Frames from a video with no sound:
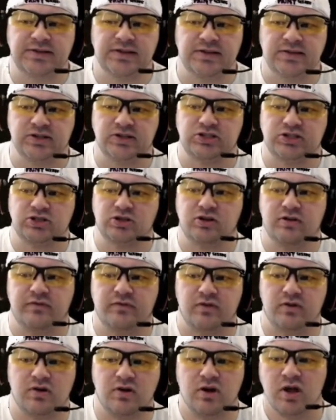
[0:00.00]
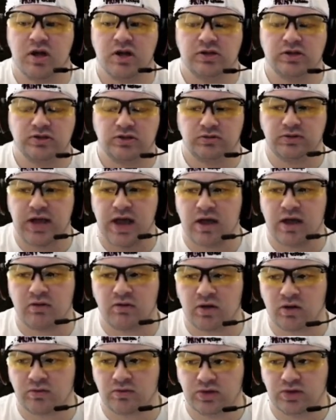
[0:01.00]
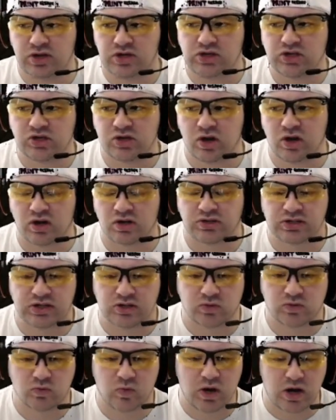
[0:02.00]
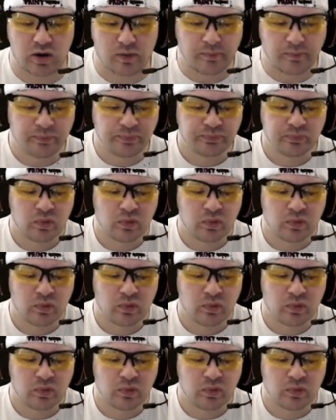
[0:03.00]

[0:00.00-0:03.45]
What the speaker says: the server to download these chunks as well.